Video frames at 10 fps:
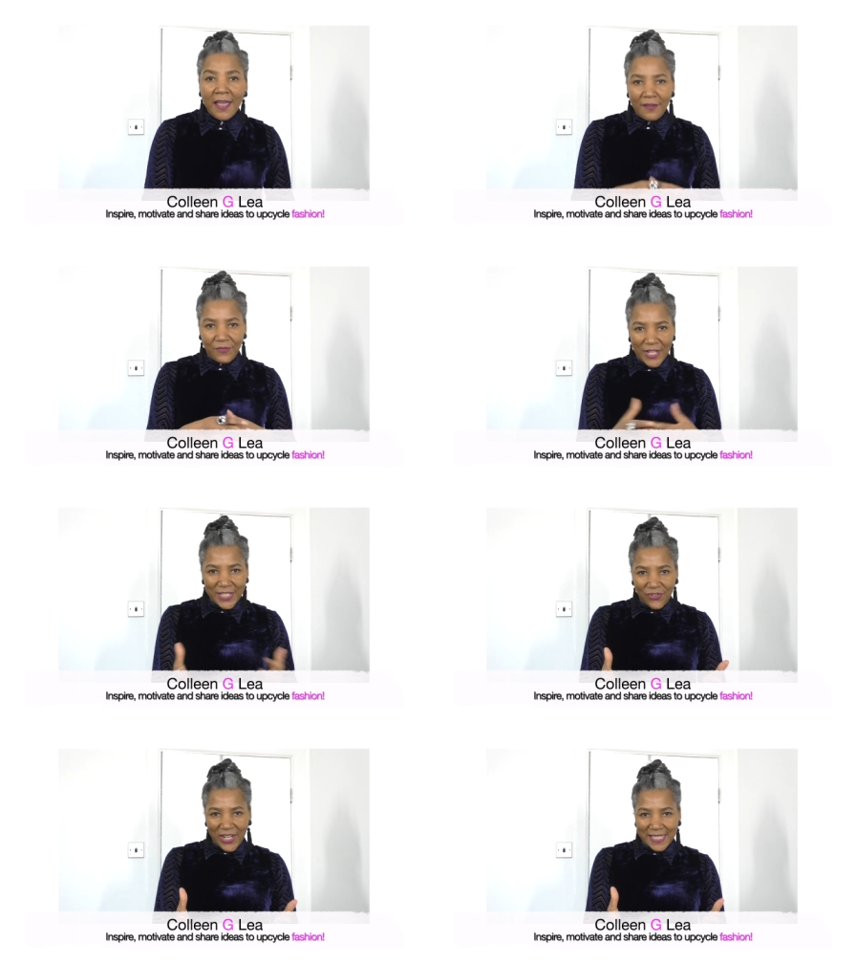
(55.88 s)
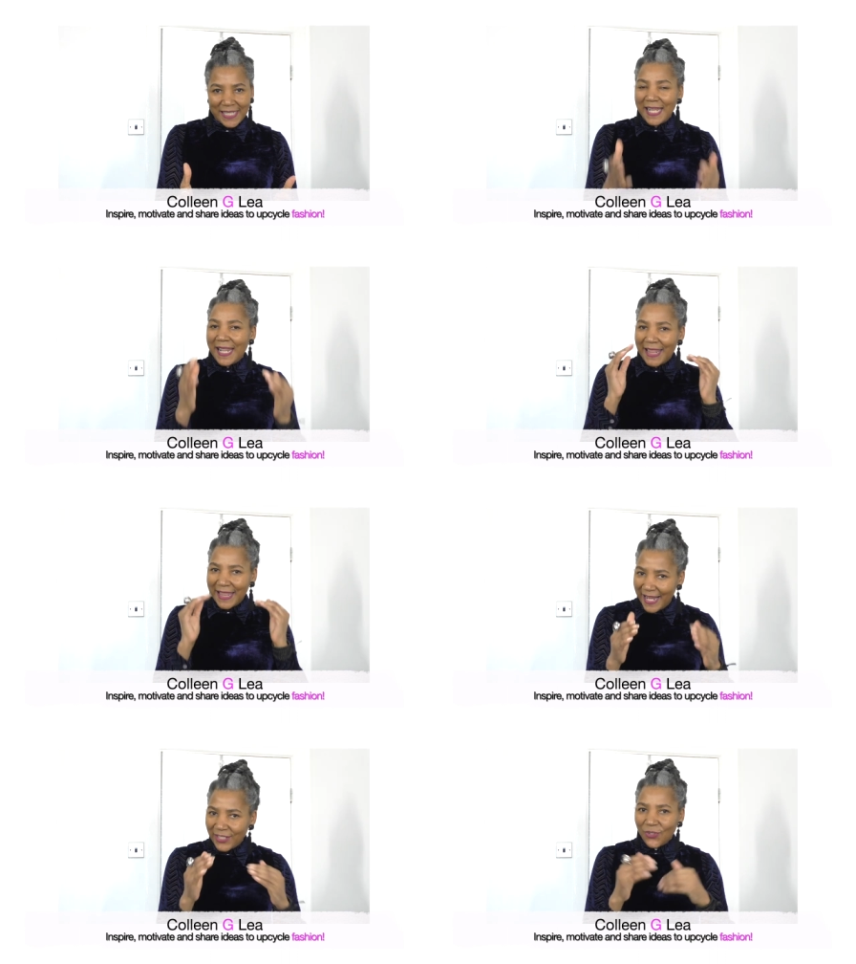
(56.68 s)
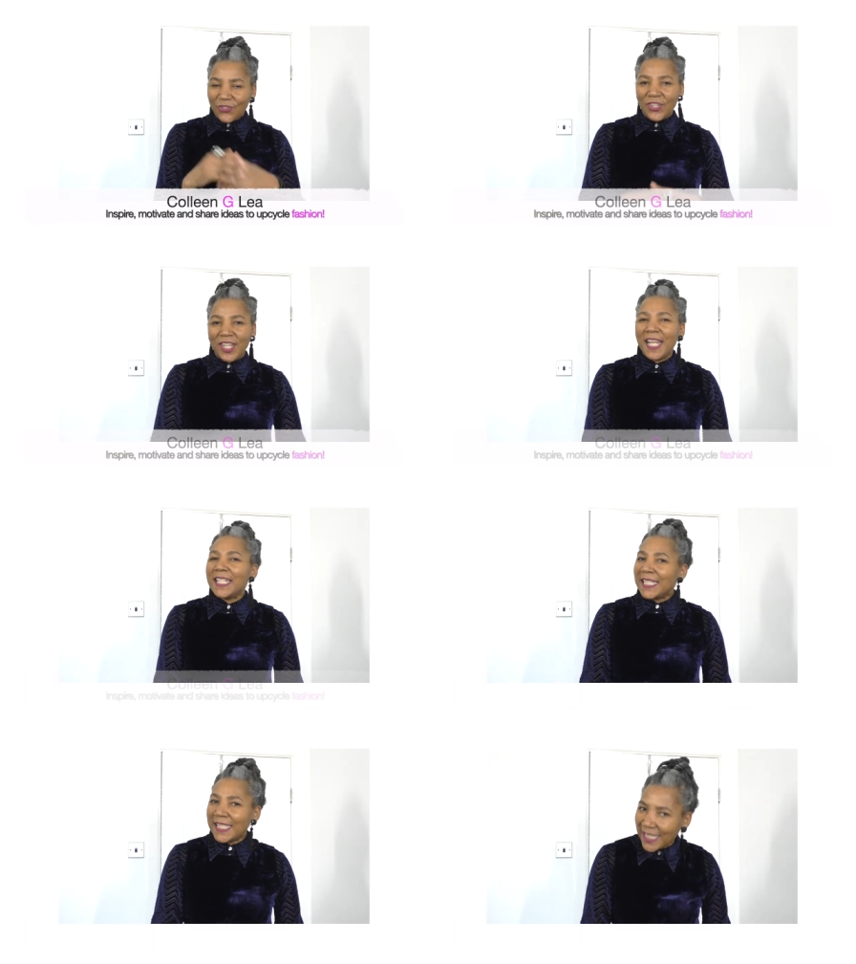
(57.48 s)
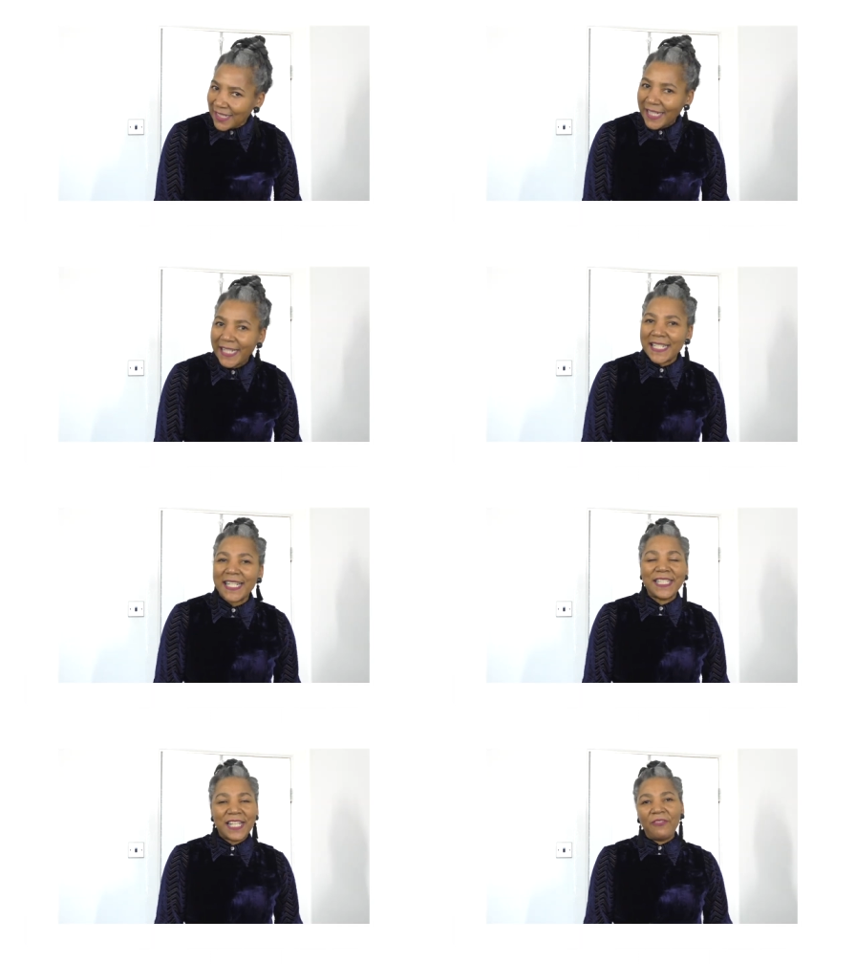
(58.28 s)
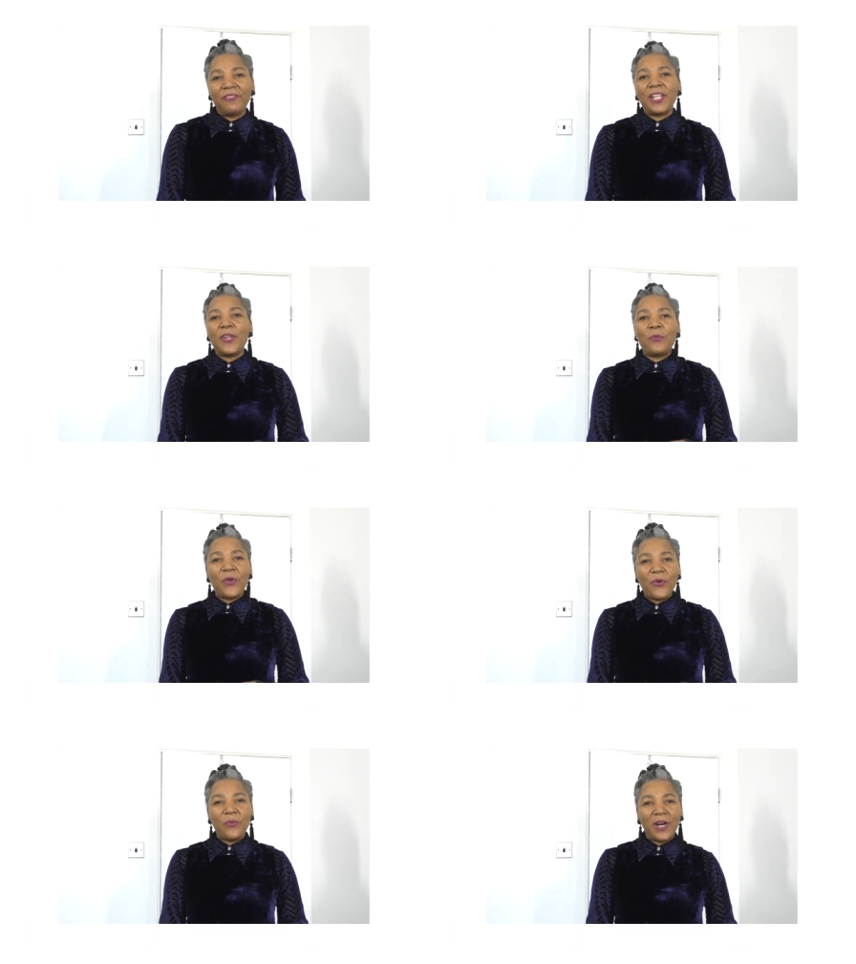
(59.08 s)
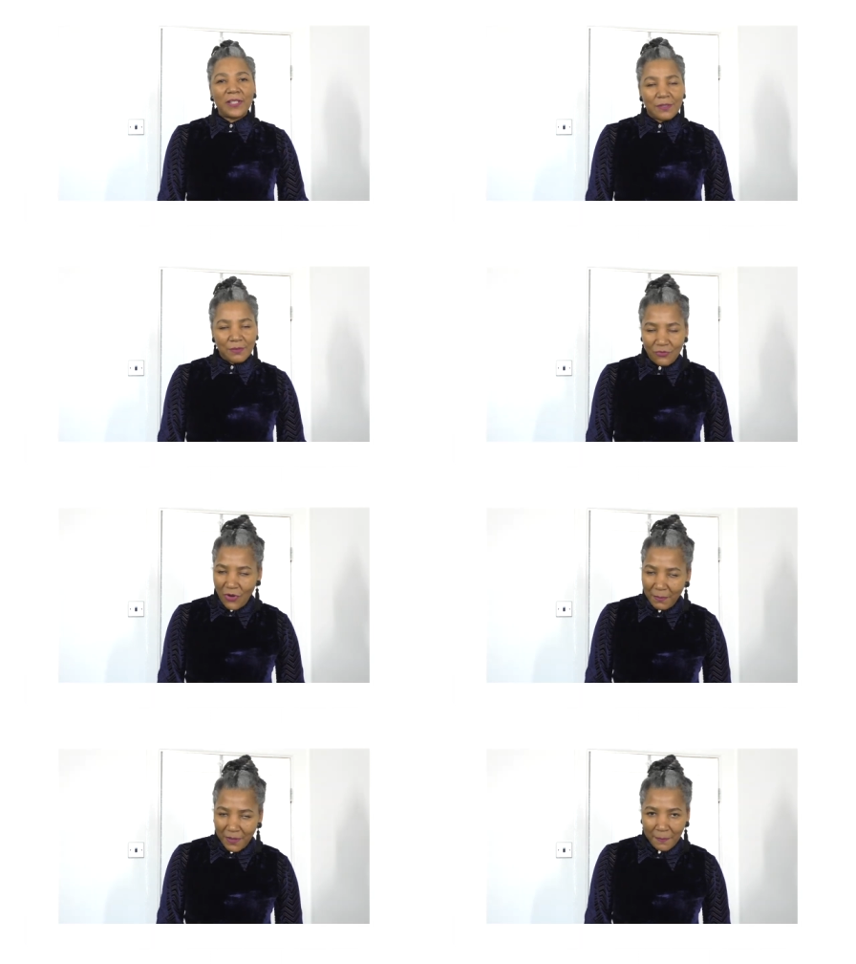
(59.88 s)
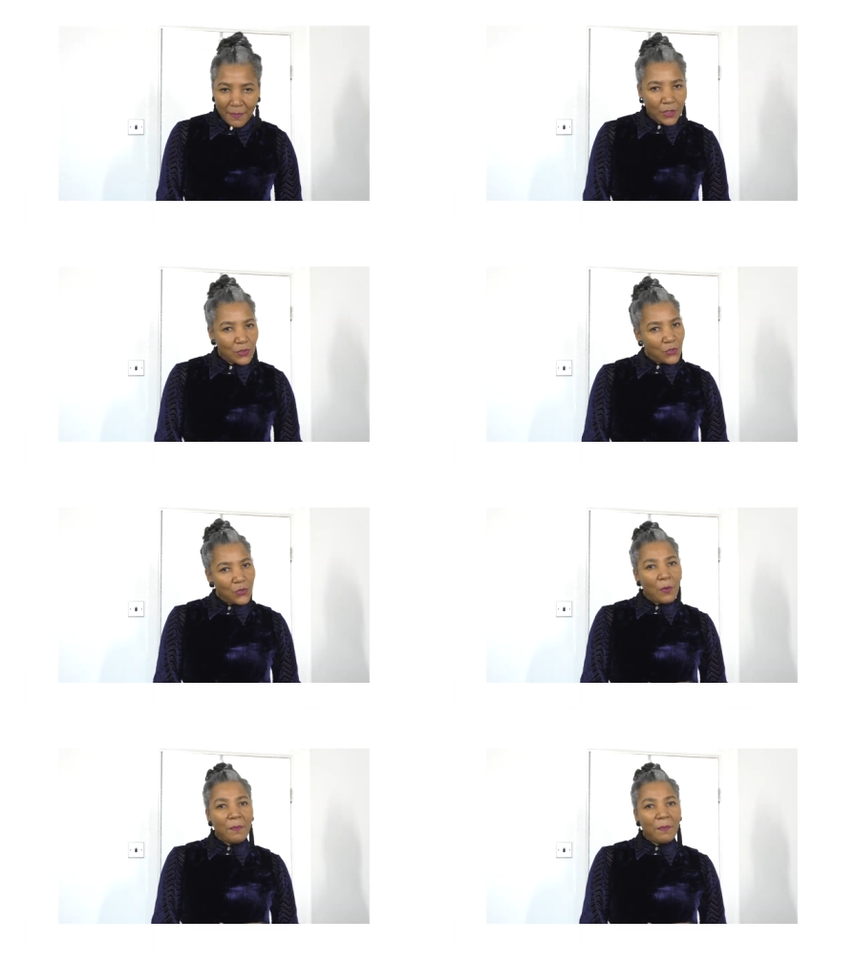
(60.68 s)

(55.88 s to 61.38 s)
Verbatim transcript: If you're interested in that sort of thing, it still is definitely worthwhile subscribing to